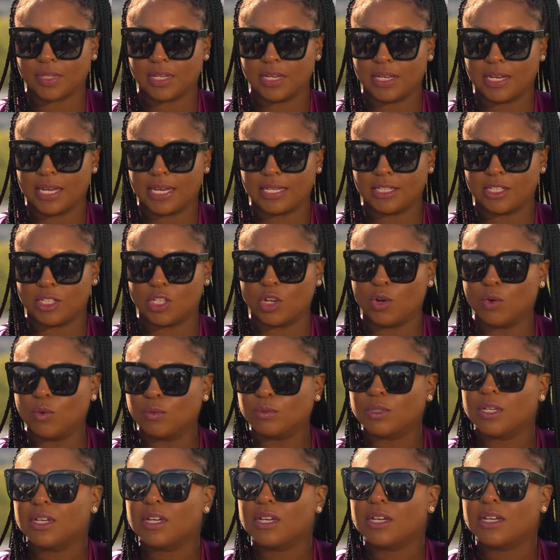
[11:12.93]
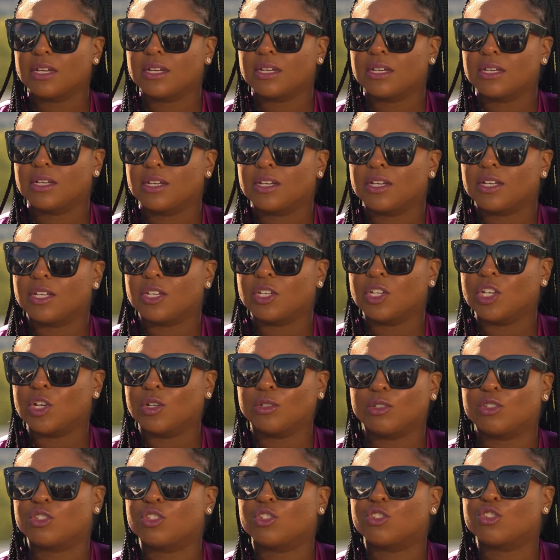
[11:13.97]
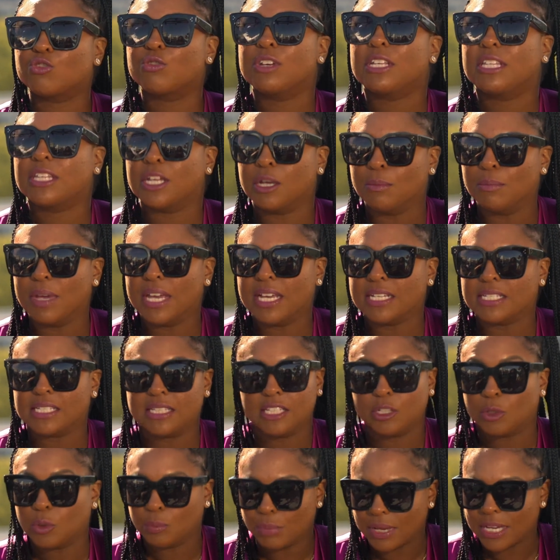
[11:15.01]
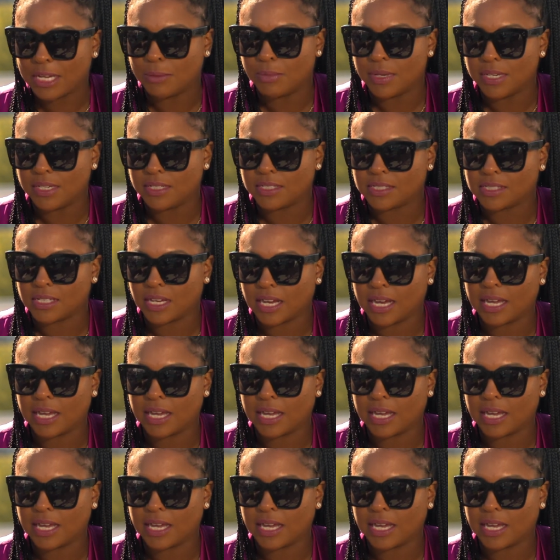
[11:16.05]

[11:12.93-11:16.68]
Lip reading: and I don't treat them as little babies.